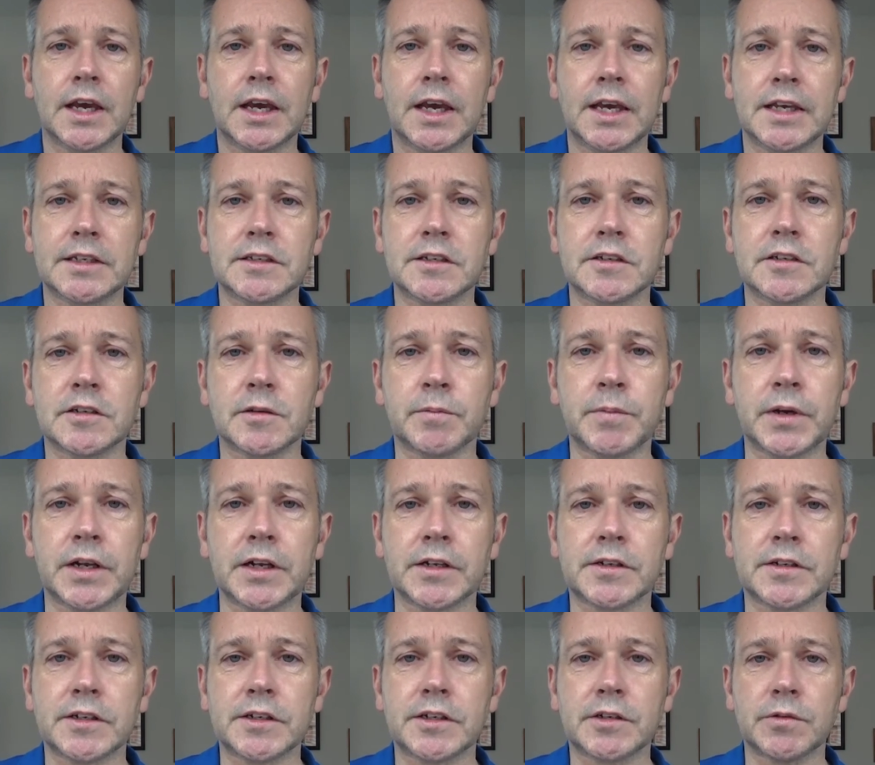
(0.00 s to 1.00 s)
is its
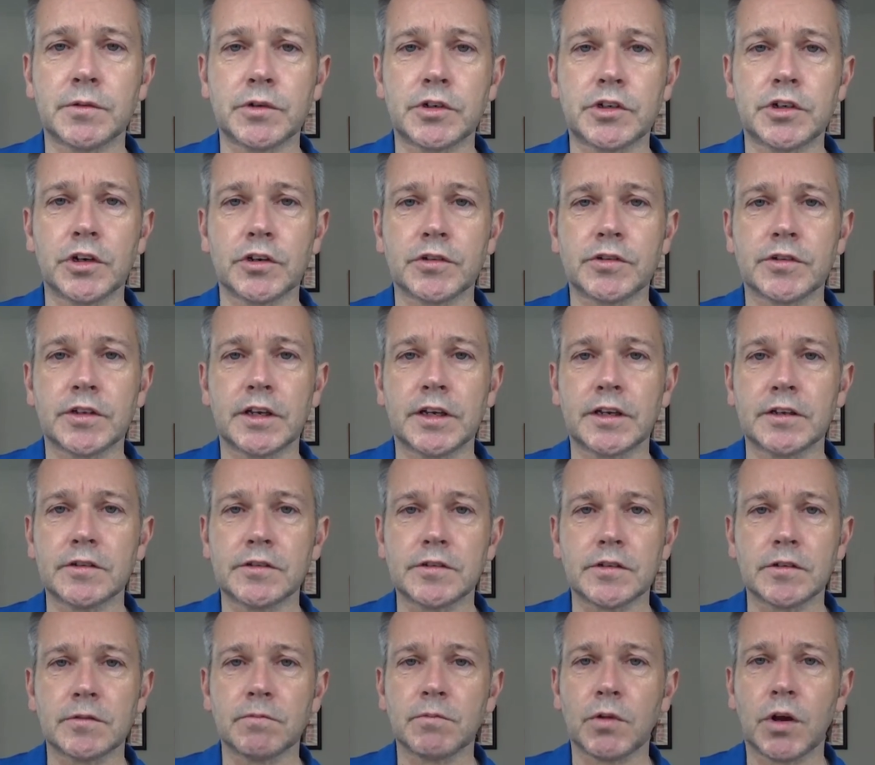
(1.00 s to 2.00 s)
ability to adjust
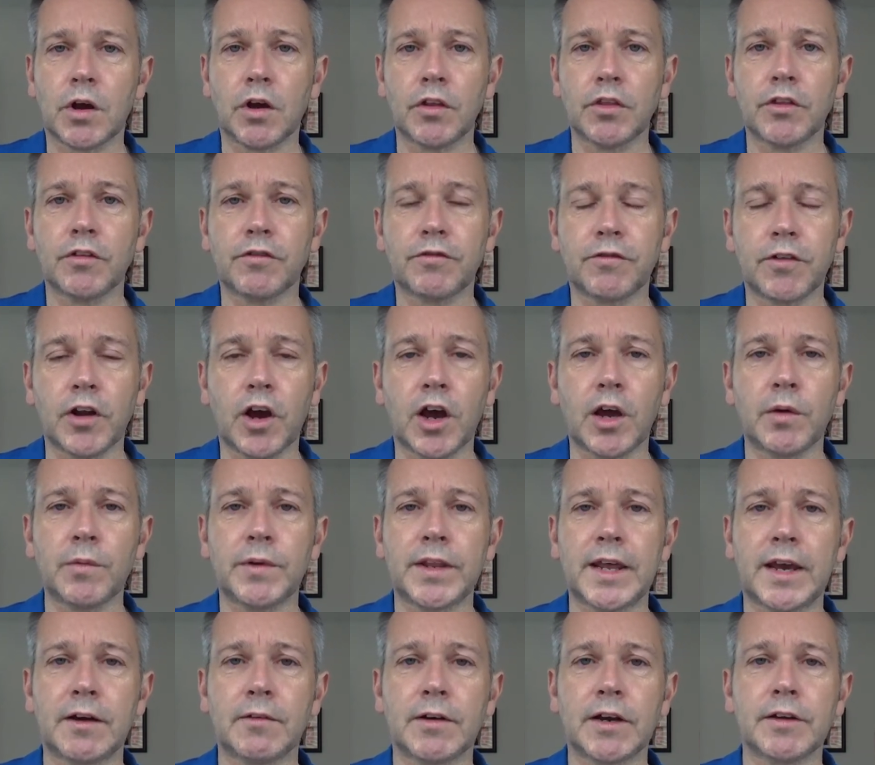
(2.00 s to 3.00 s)
things on the fly
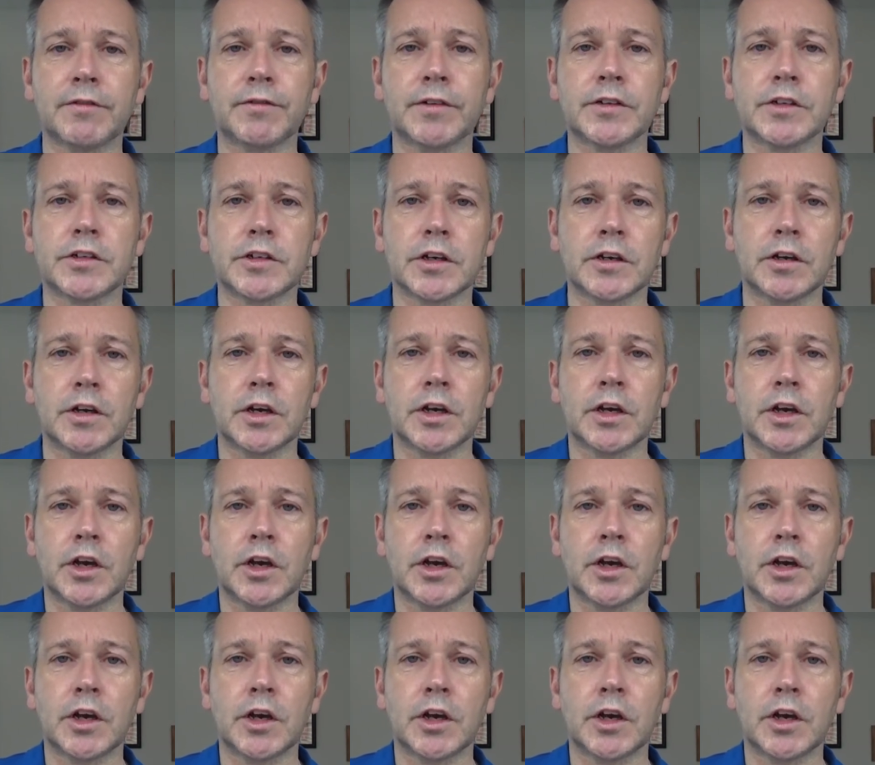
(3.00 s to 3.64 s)
without having to